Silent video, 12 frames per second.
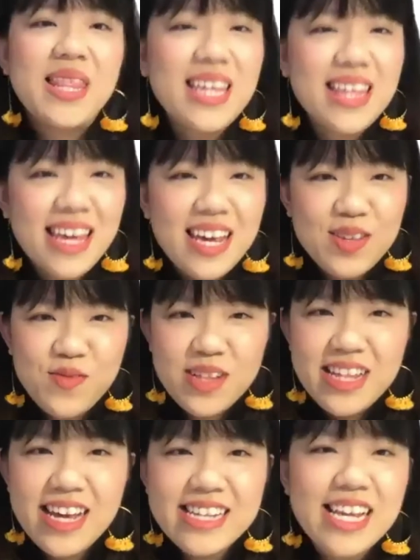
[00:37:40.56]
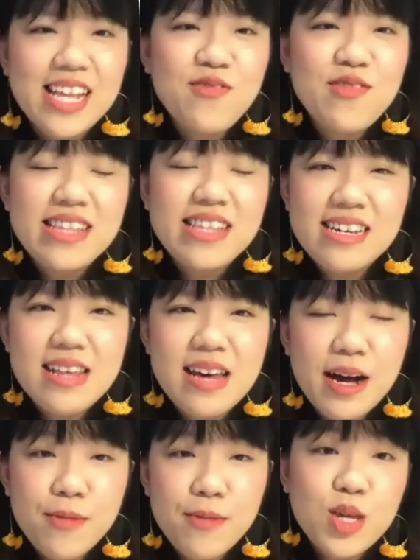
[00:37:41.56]
that has really accelerated
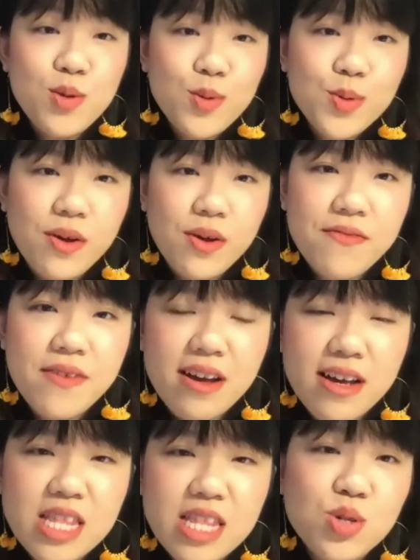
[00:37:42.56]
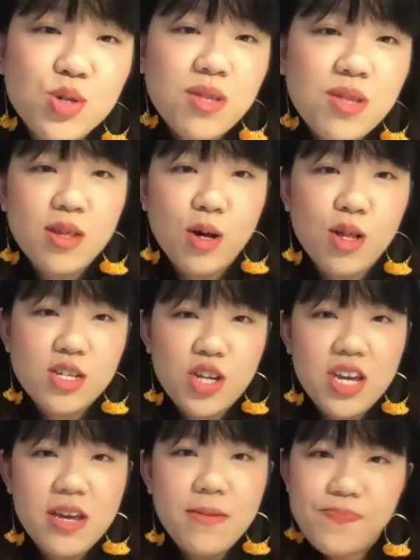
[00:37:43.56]
the use of digital
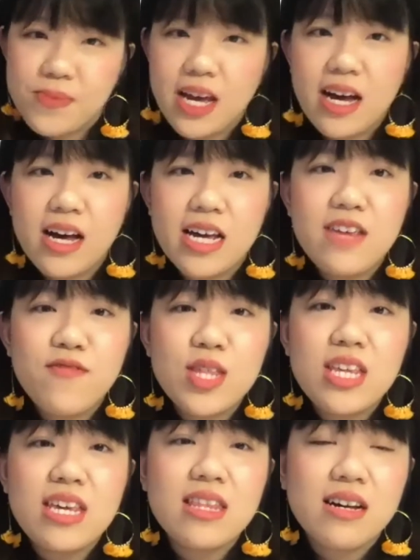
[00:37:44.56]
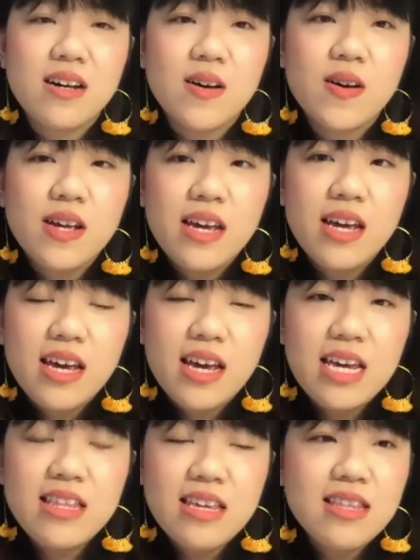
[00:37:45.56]
technology, even in
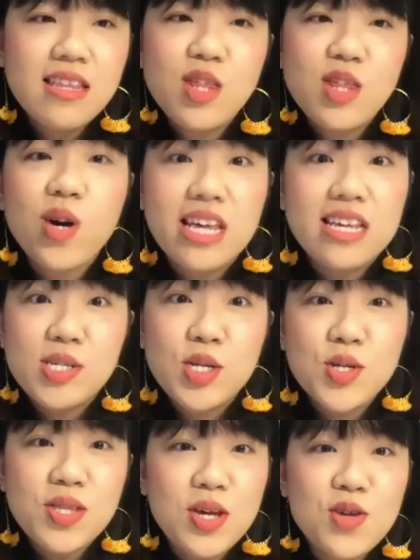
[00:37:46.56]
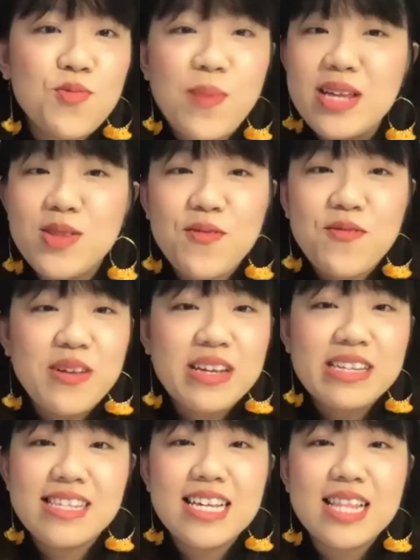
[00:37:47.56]
an organization that you might not first
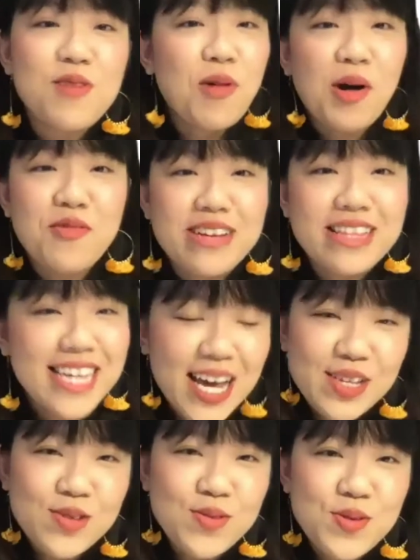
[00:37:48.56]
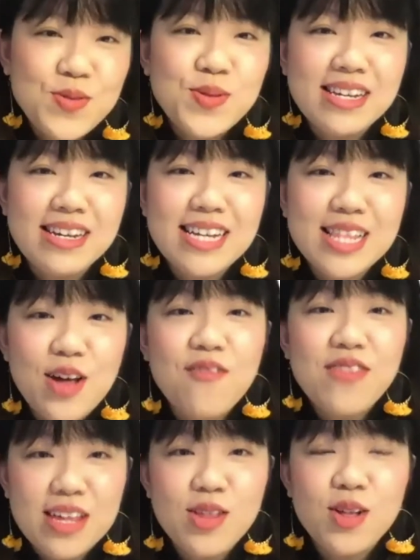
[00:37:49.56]
think like, wow, really has to use a lot of
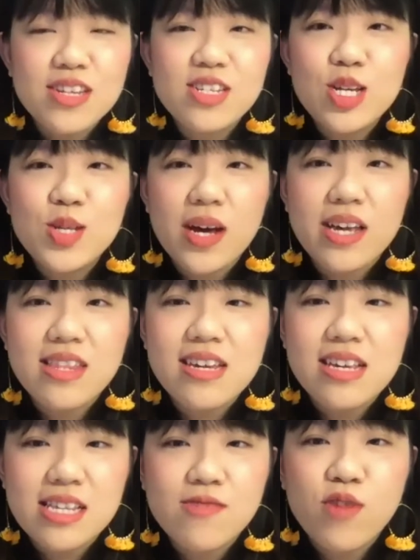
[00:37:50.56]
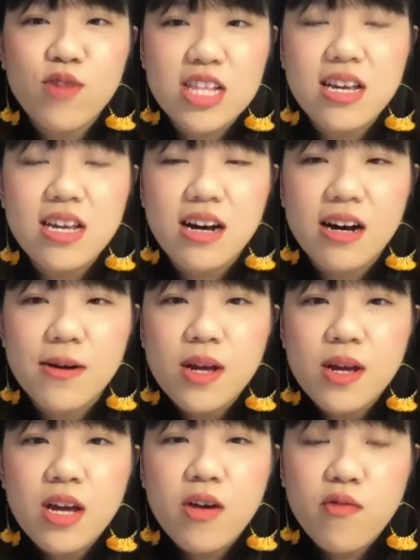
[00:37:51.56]
technology. So I think it's really a
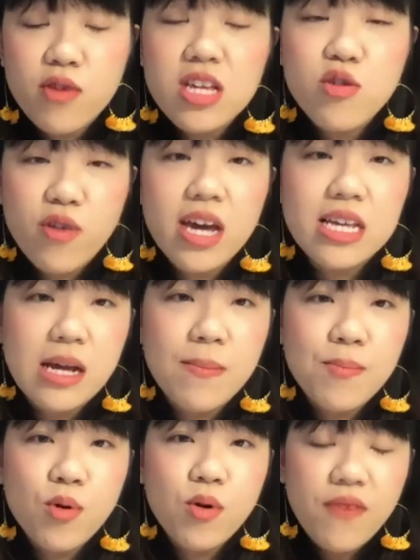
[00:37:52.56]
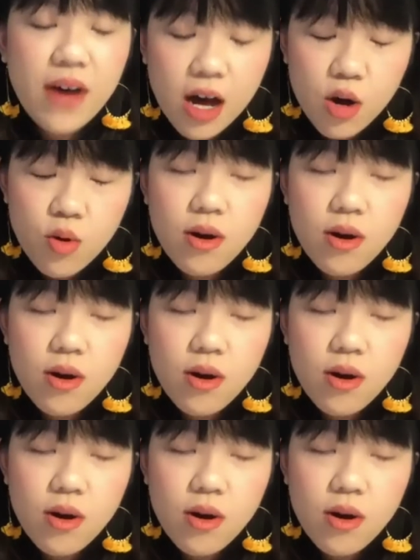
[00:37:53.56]
really great example of how